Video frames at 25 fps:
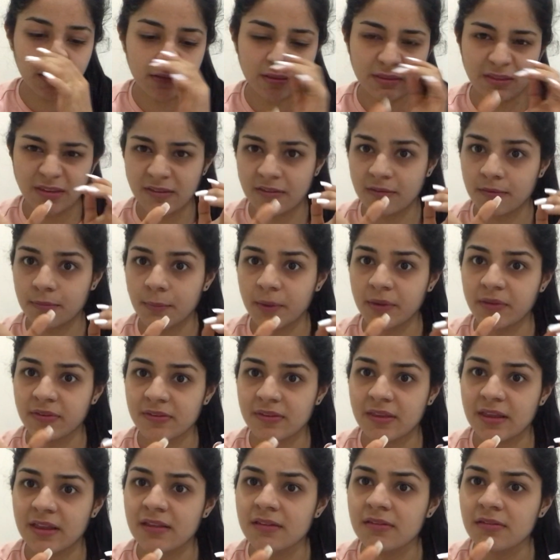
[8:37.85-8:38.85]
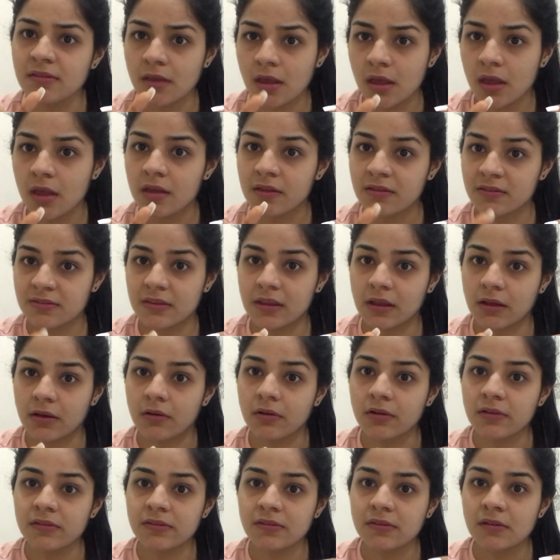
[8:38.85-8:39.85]
This much size
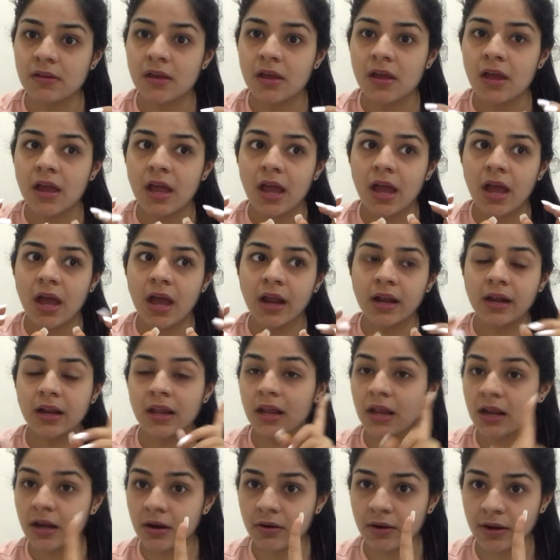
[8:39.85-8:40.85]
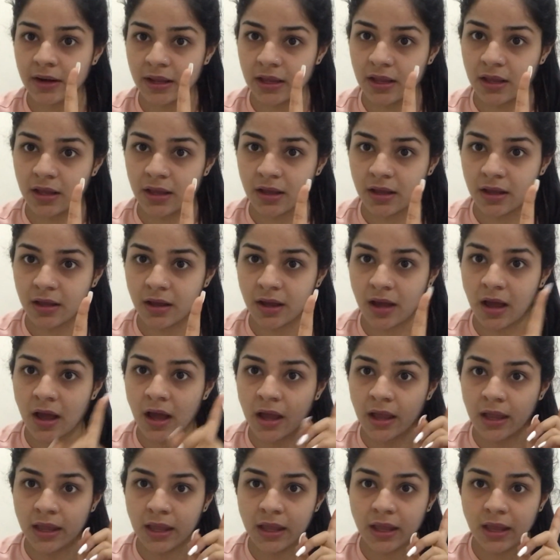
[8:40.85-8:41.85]
Snickers, and in a day
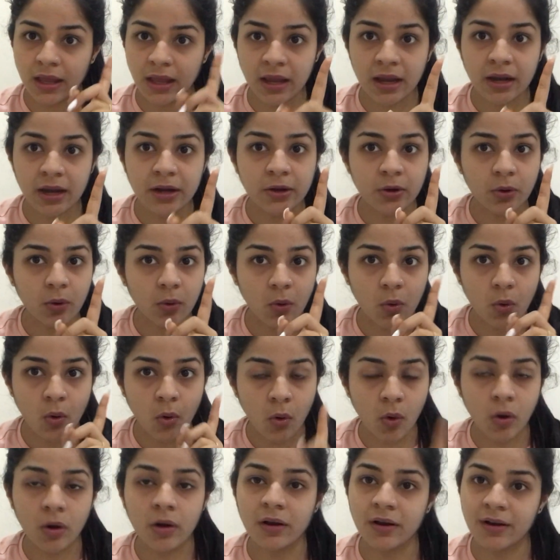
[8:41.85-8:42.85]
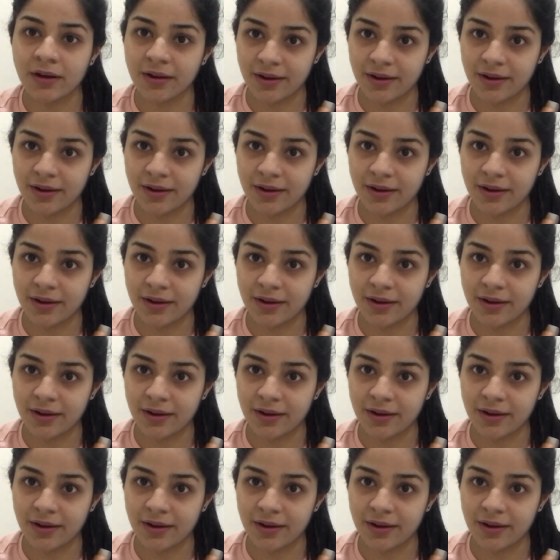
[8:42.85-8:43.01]
I ate all